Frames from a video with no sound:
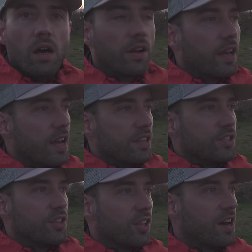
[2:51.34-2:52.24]
Okay,
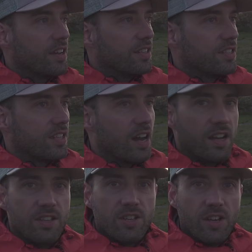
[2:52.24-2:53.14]
so the light's
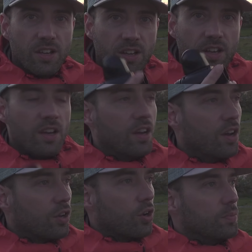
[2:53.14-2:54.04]
starting to
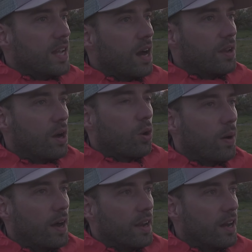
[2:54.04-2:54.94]
come down now
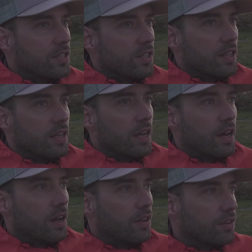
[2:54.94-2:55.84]
quite nicely,
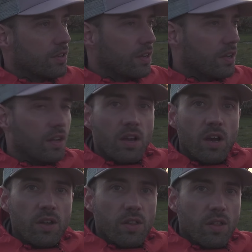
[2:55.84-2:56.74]
and
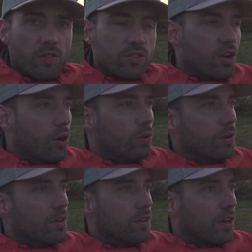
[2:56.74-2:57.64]
there's no
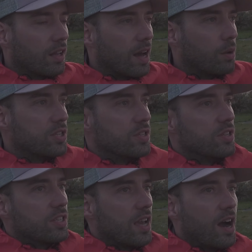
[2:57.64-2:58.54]
clouds in the
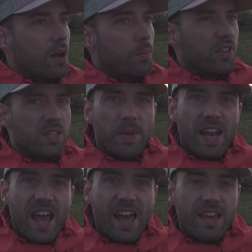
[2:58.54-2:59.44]
sky, but there's a bit
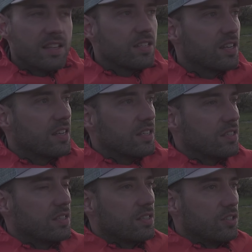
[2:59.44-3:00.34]
of haze, and
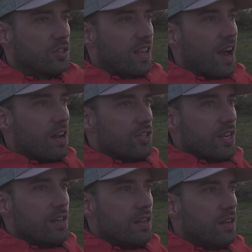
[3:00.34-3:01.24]
it's just catching